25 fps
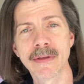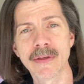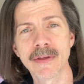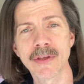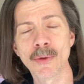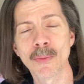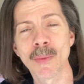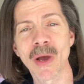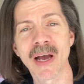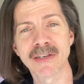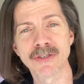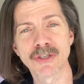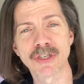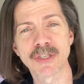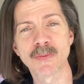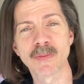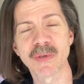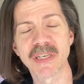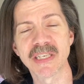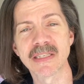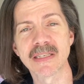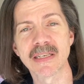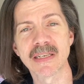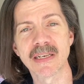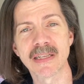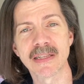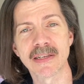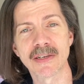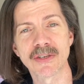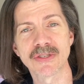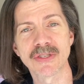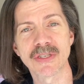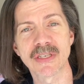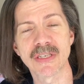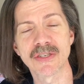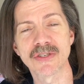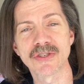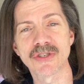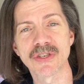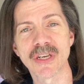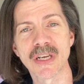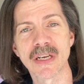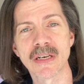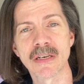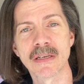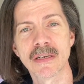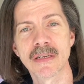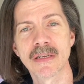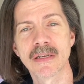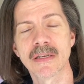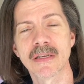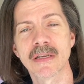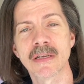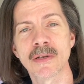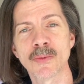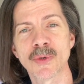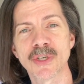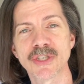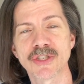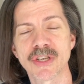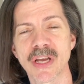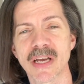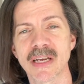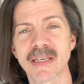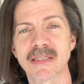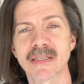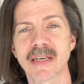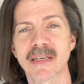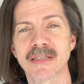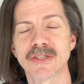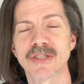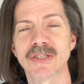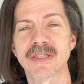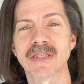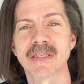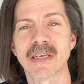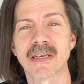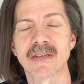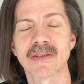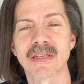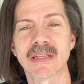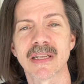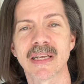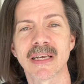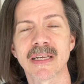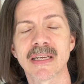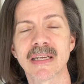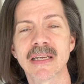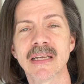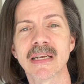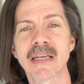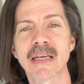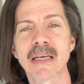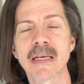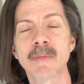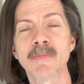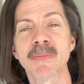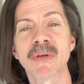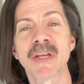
You might just be sitting there stitching, in which case I just sounded like an idiot.